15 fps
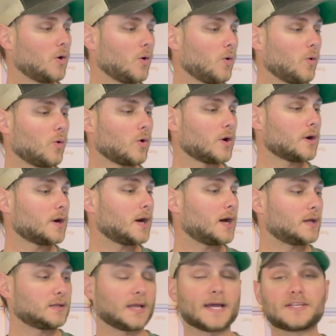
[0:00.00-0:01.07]
or
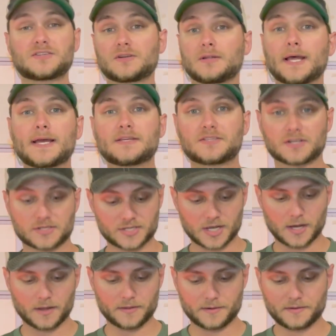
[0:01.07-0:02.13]
lights or lasers
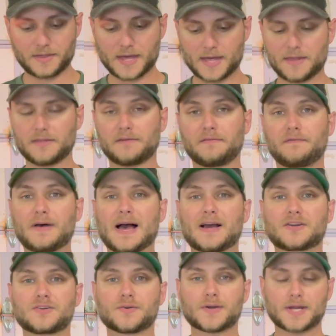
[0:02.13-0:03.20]
other than the
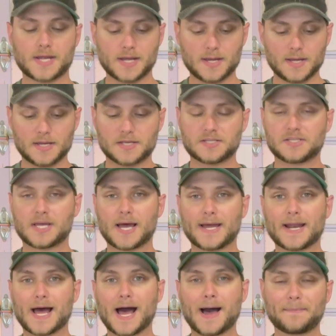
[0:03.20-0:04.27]
factory
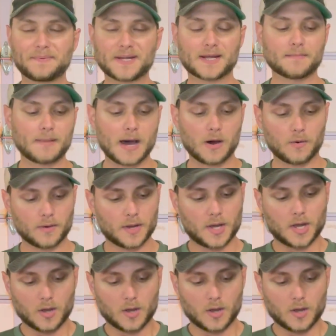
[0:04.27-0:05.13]
side optic mount,